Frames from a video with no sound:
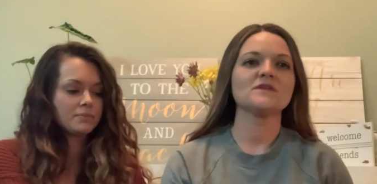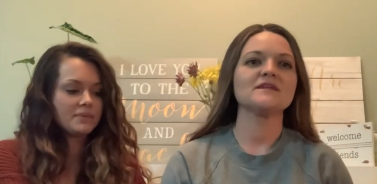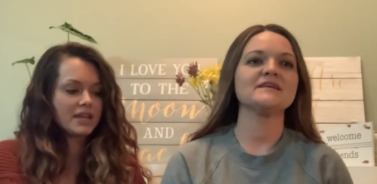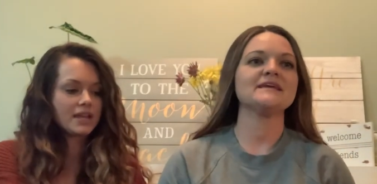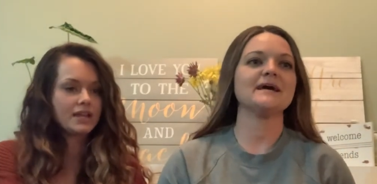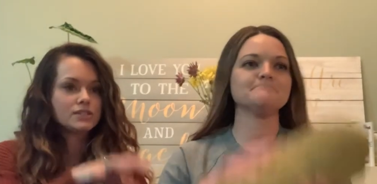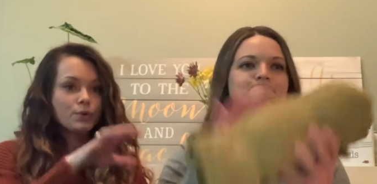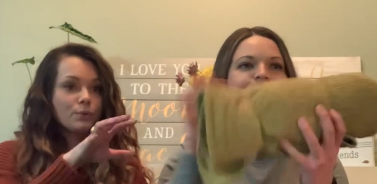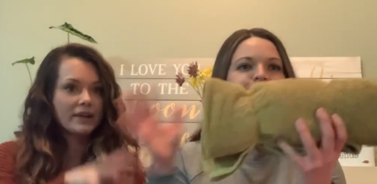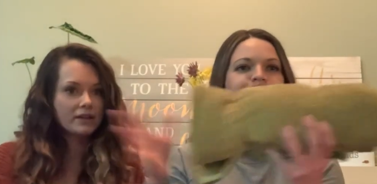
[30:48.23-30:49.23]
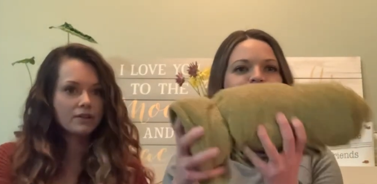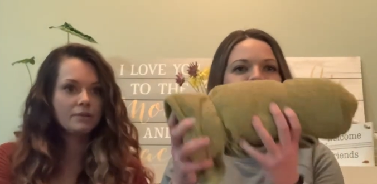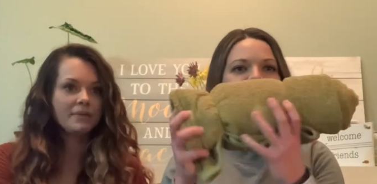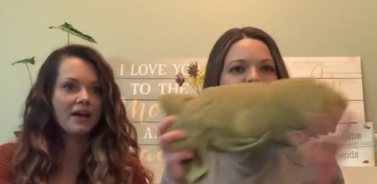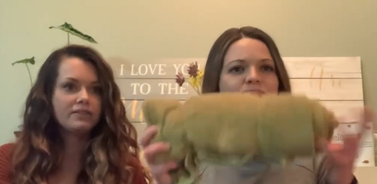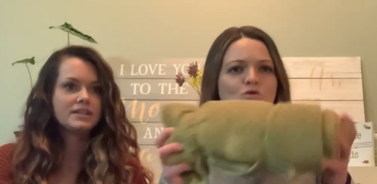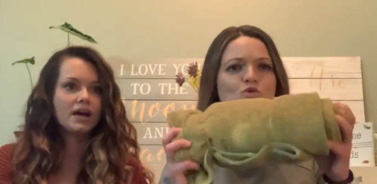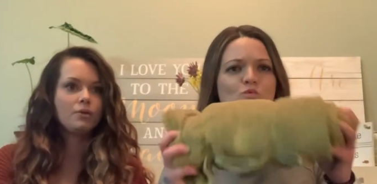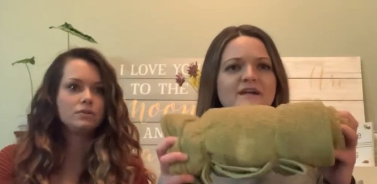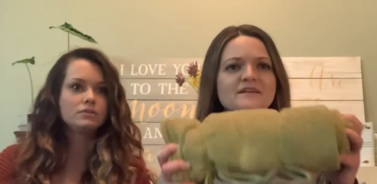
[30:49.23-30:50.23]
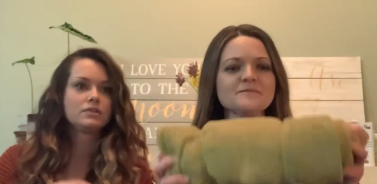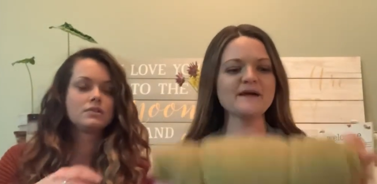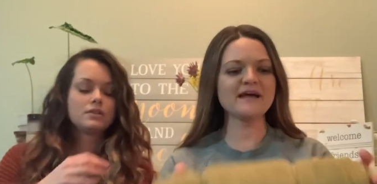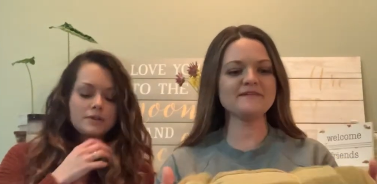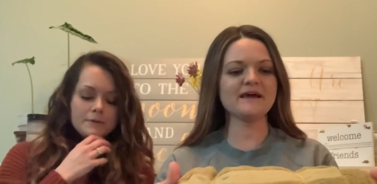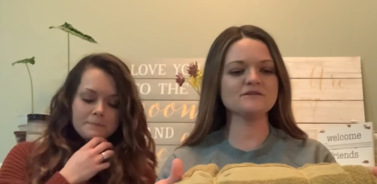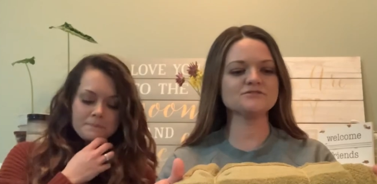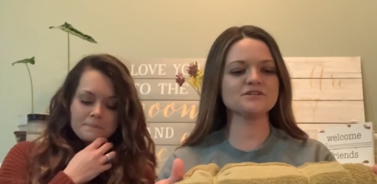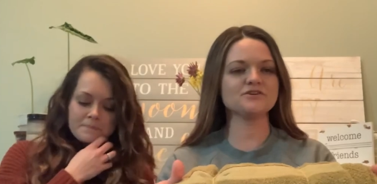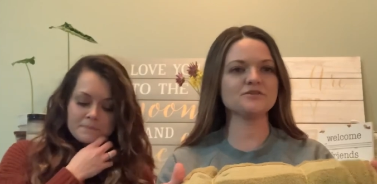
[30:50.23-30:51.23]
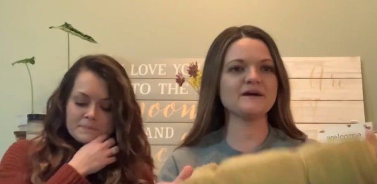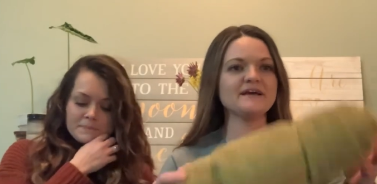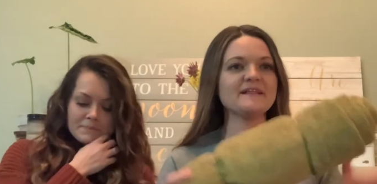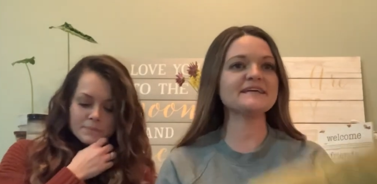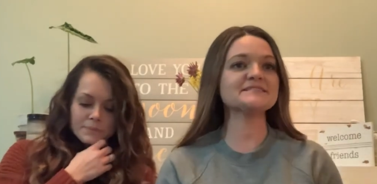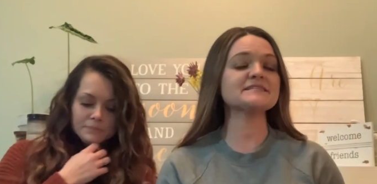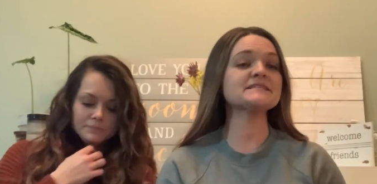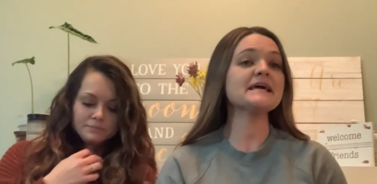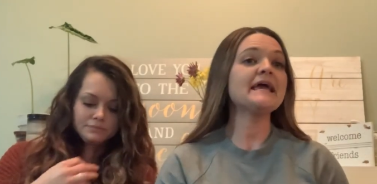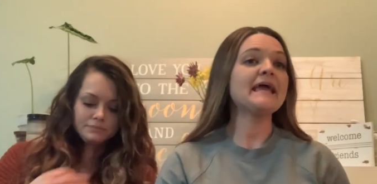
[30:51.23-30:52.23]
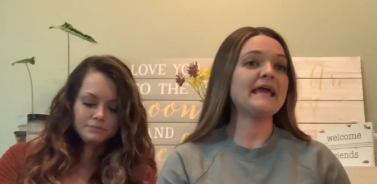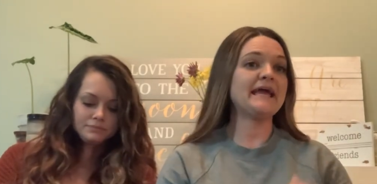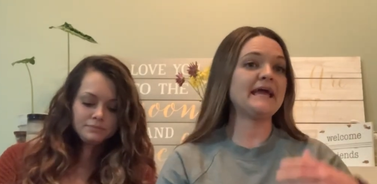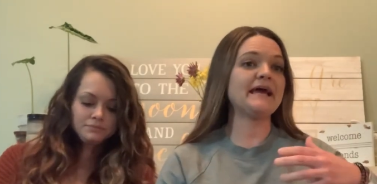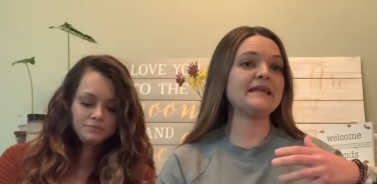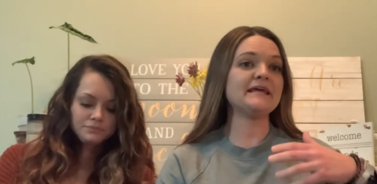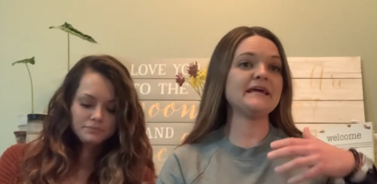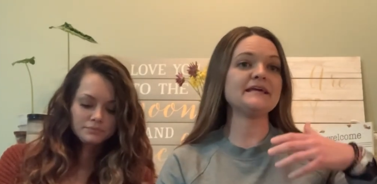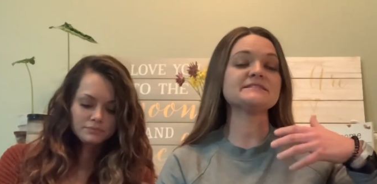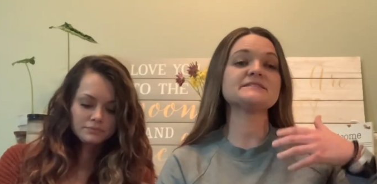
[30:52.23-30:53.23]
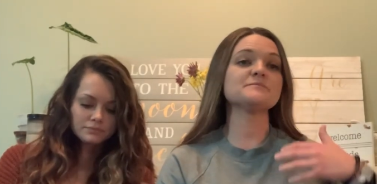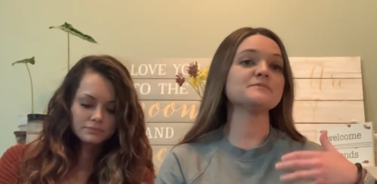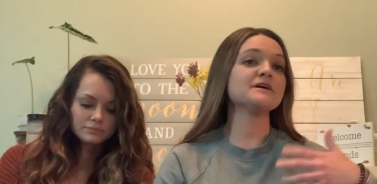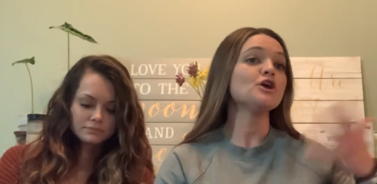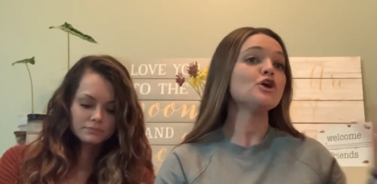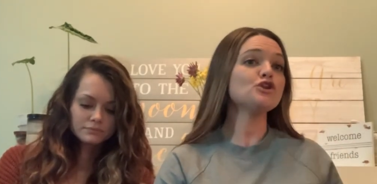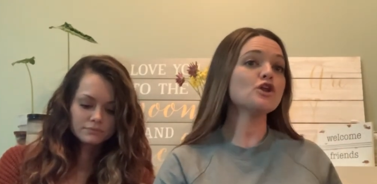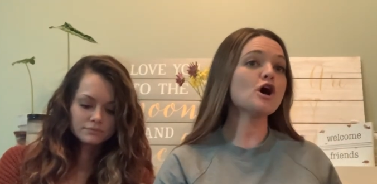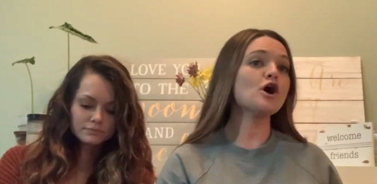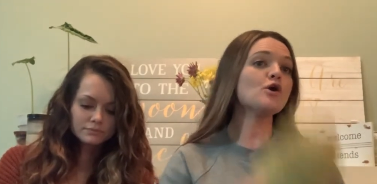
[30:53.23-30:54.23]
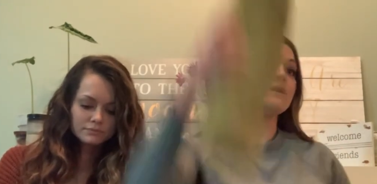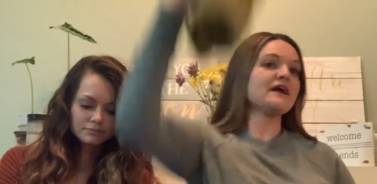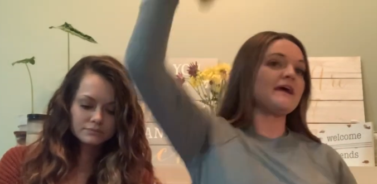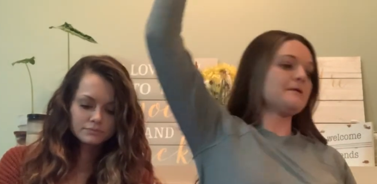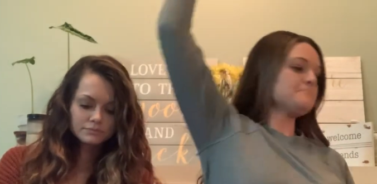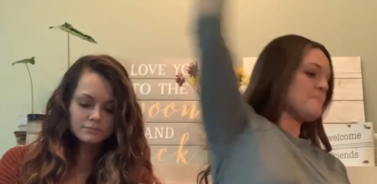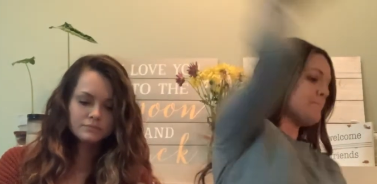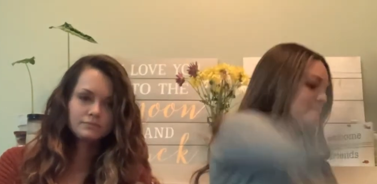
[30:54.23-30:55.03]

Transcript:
Speaker 1: to make it. Yeah. It's a regular bath towel. regular bath towel secured by elastics and it is simply no and